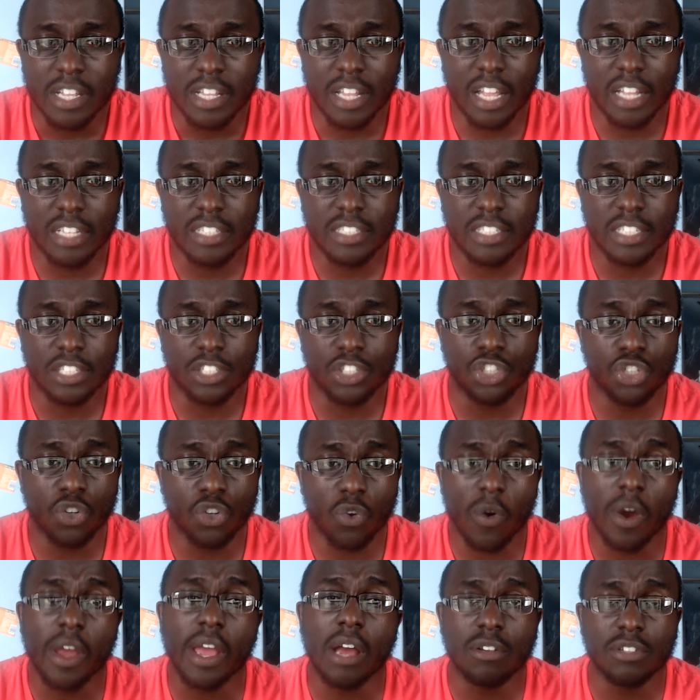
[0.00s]
Let's
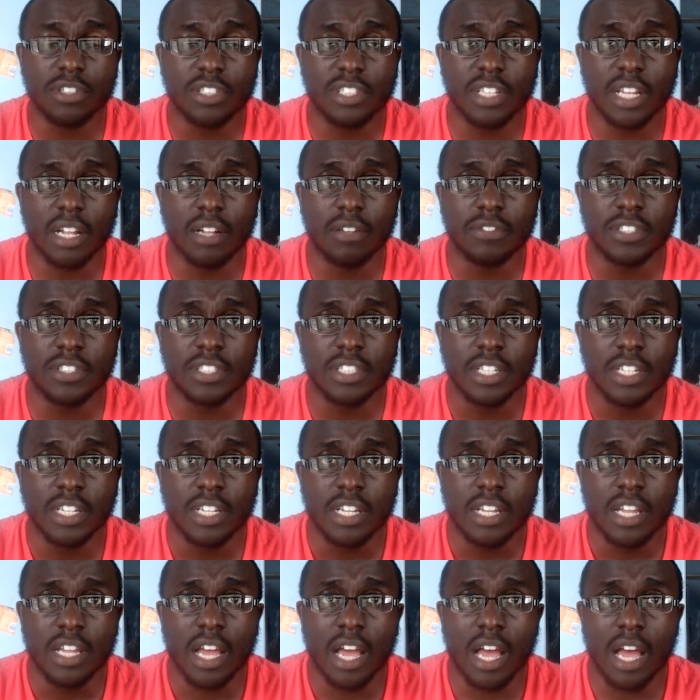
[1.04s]
enjoy ourselves.
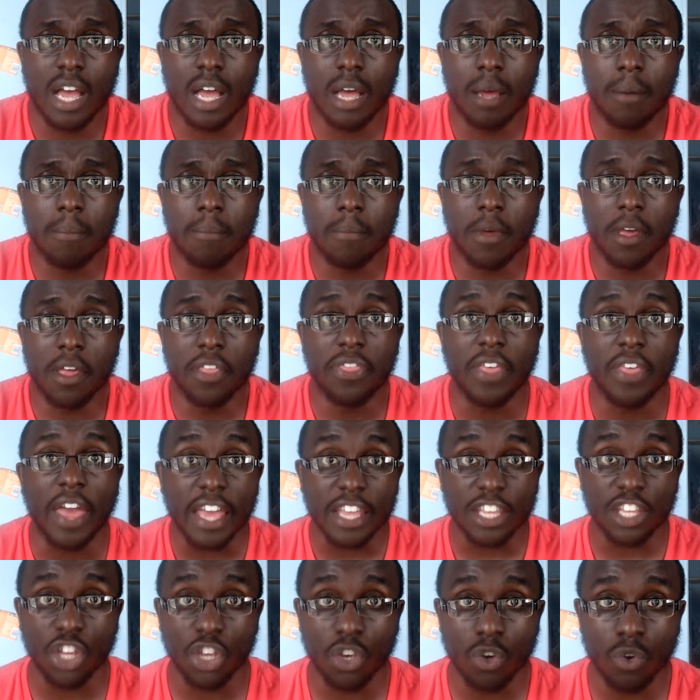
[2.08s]

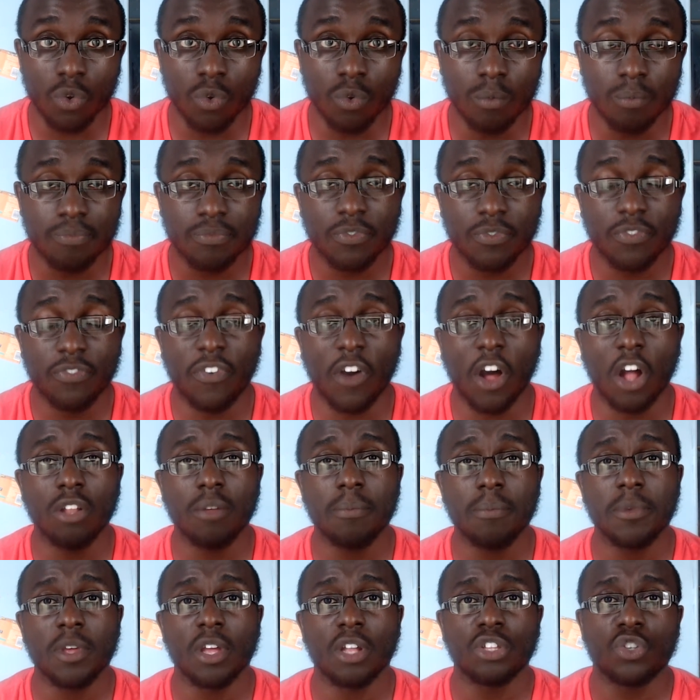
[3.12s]
Thank you. Follow
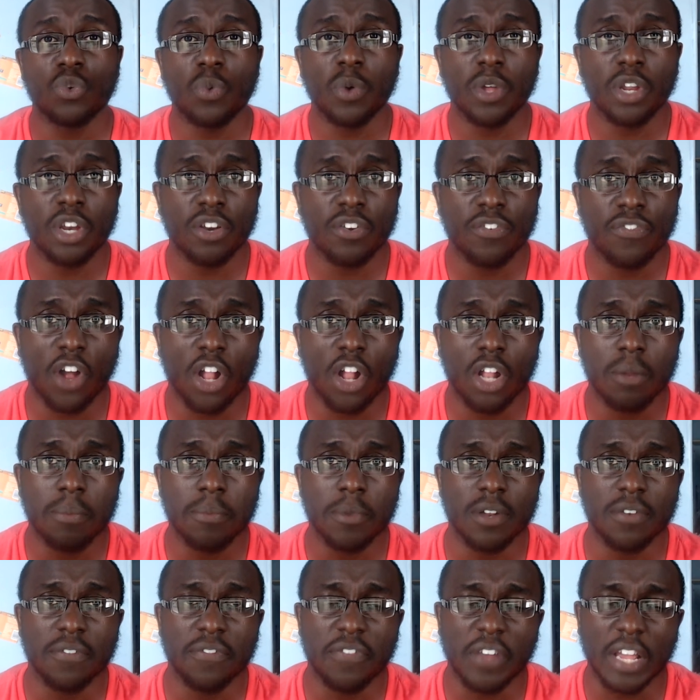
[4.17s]
me on Twitter. Follow me
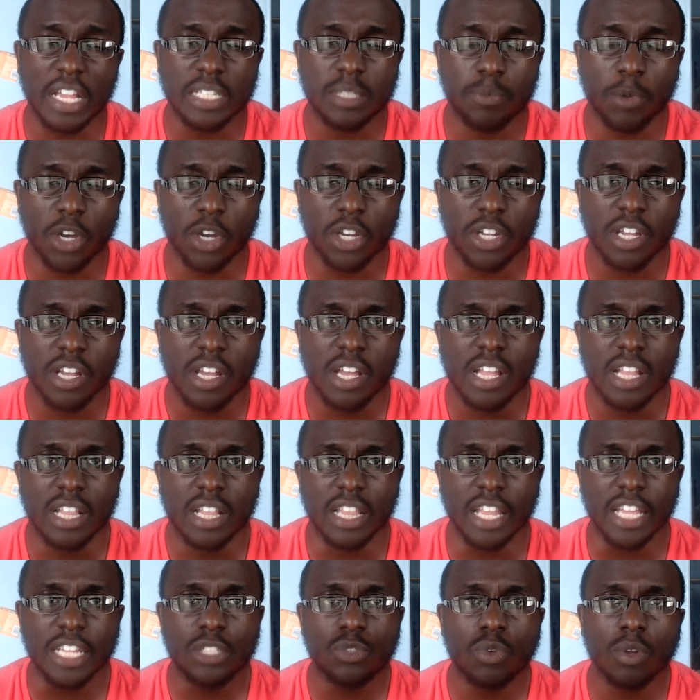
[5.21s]
on Facebook.
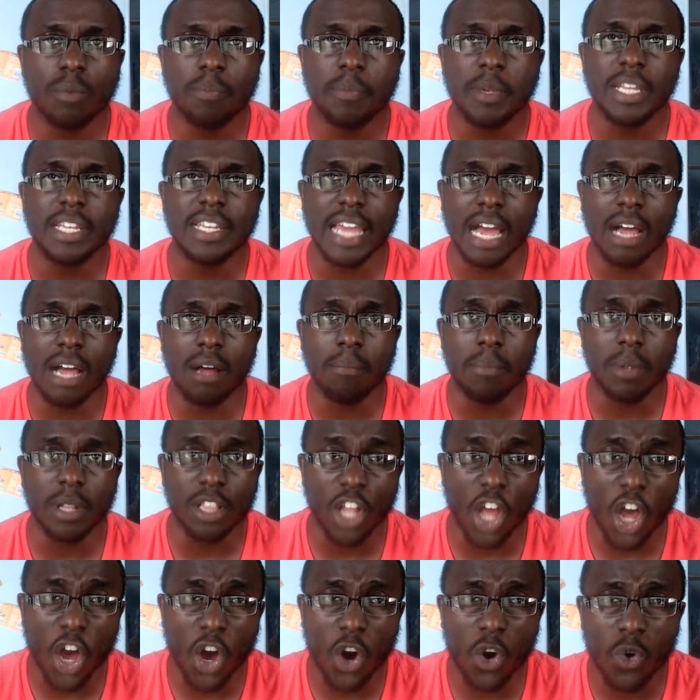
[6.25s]
Links will be down
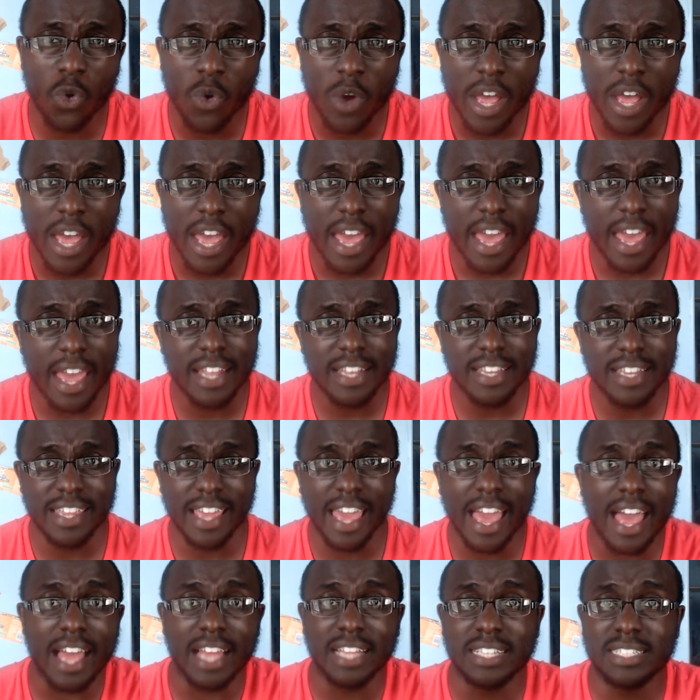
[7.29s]
below. And
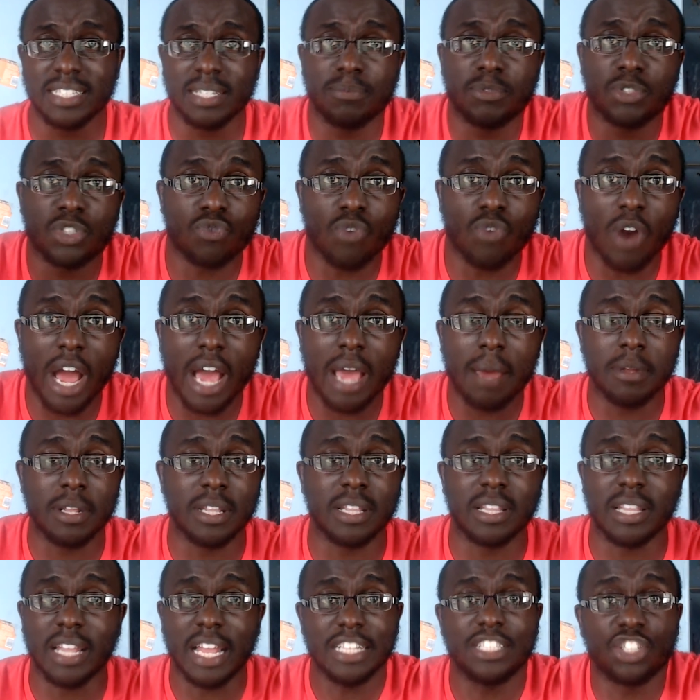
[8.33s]
yeah, subscribe
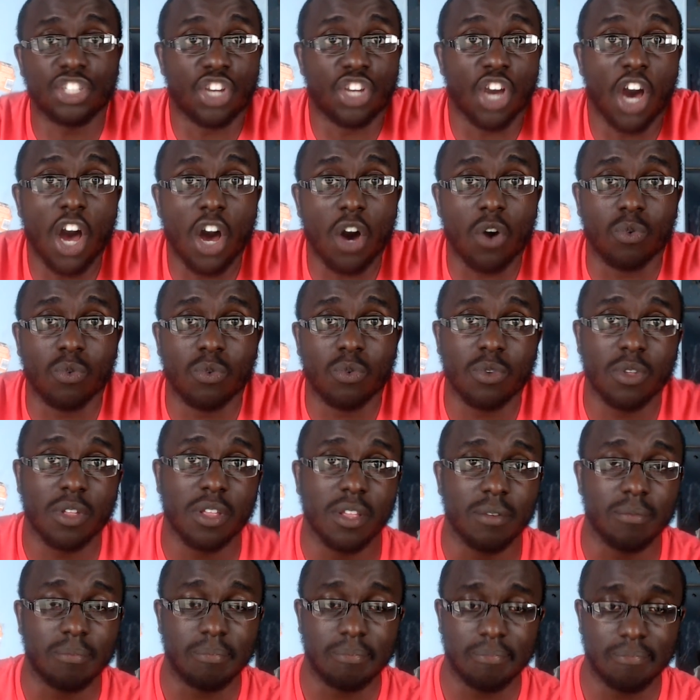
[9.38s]
and let's go.
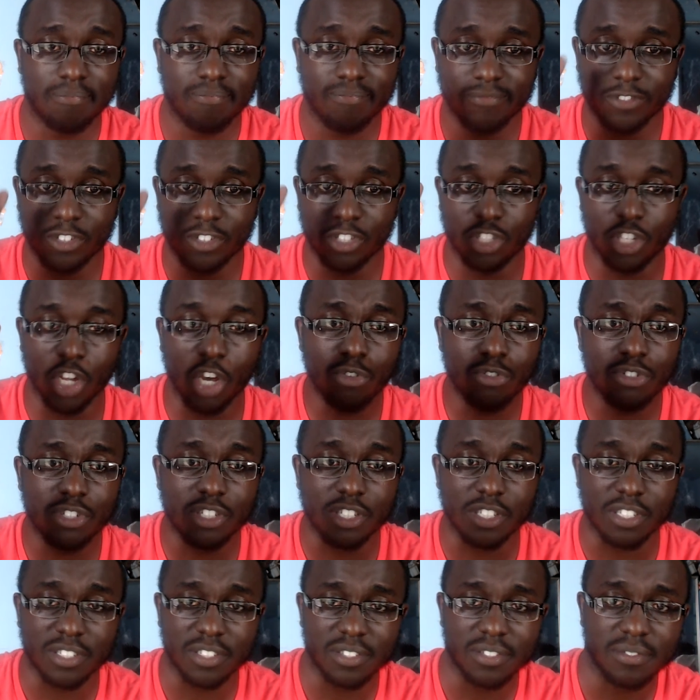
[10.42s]

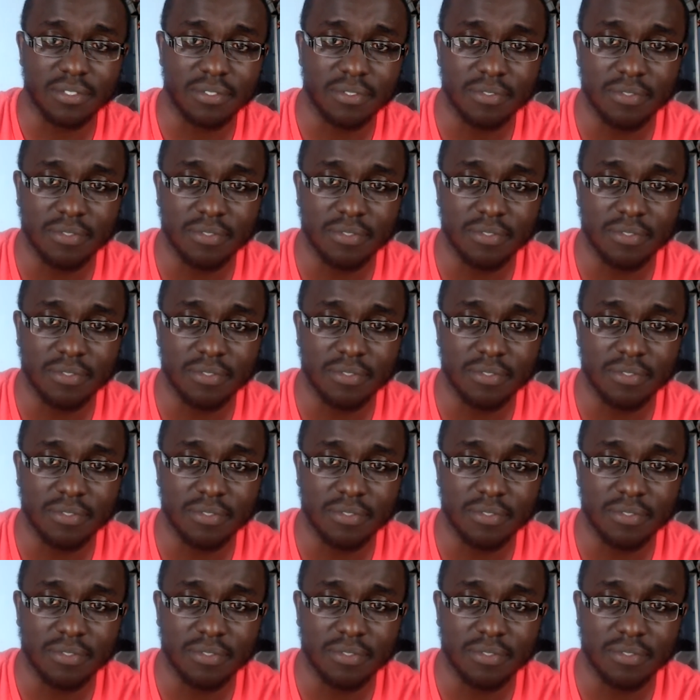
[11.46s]
Doses.